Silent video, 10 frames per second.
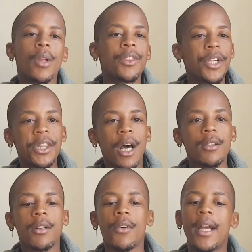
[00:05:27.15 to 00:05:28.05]

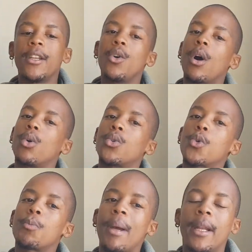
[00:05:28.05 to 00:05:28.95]
3,000 rand, you are going to
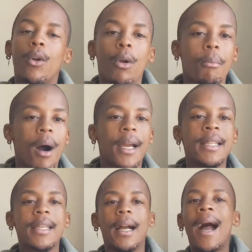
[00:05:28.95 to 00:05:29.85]
spend it on
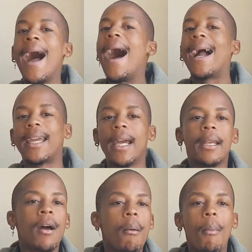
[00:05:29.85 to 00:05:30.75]
marketing.
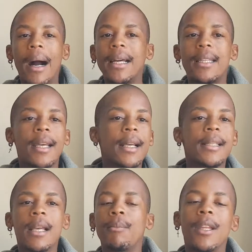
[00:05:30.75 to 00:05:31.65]
Again, marketing is
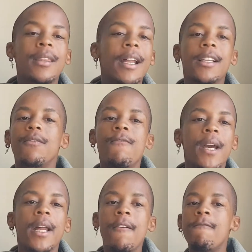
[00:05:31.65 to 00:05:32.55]
something that is
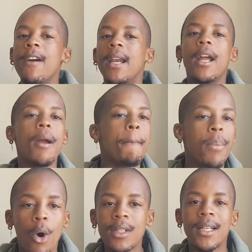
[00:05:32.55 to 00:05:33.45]
very, very
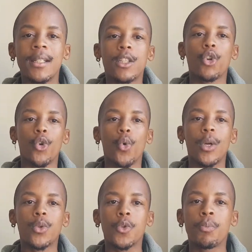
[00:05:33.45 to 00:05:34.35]
important. So you
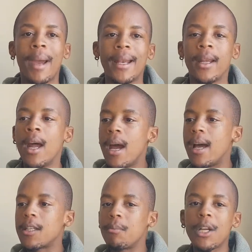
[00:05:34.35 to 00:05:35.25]
want to spend
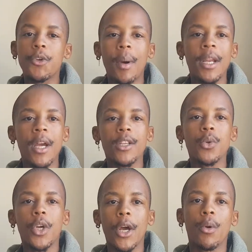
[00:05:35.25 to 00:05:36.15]
as much money as you
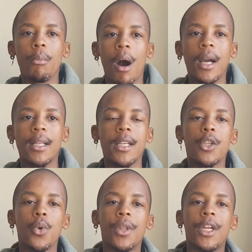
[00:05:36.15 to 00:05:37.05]
can on marketing
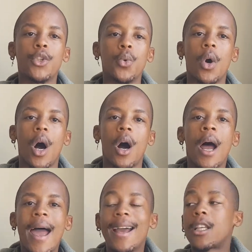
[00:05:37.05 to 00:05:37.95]
so that you are
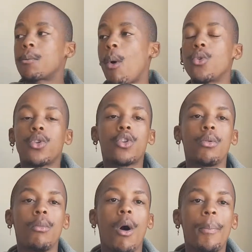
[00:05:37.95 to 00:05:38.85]
exposed to
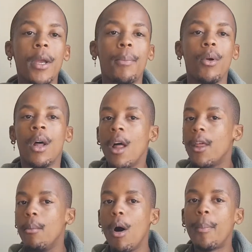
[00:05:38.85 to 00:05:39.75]
more people. The
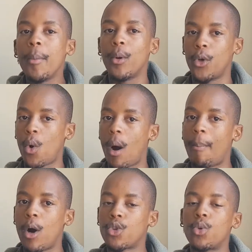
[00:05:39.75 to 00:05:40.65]
more people know
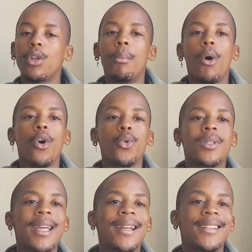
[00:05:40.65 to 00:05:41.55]
about you, the more you
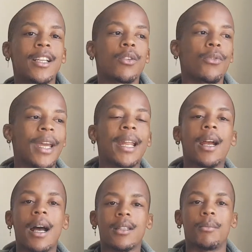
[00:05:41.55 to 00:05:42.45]
stand a chance of getting
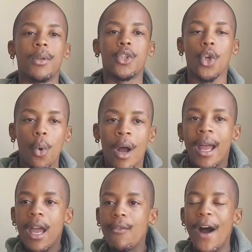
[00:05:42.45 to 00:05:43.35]
customers. So
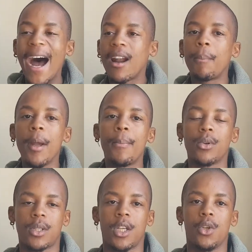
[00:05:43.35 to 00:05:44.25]
if 100 people
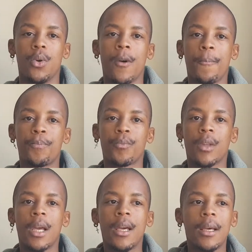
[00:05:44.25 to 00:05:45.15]
see you,
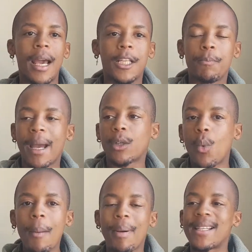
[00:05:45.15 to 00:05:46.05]
expect
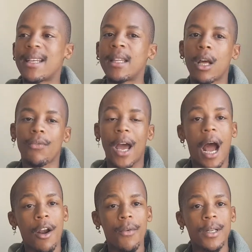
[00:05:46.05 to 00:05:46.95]
1% out of the
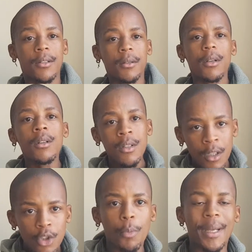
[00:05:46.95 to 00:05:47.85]
100
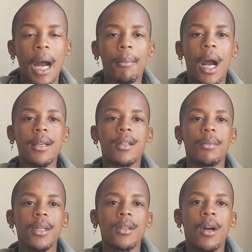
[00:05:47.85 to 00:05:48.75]
to become
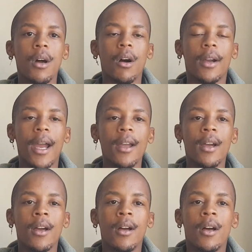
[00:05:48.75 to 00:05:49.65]
customers, okay?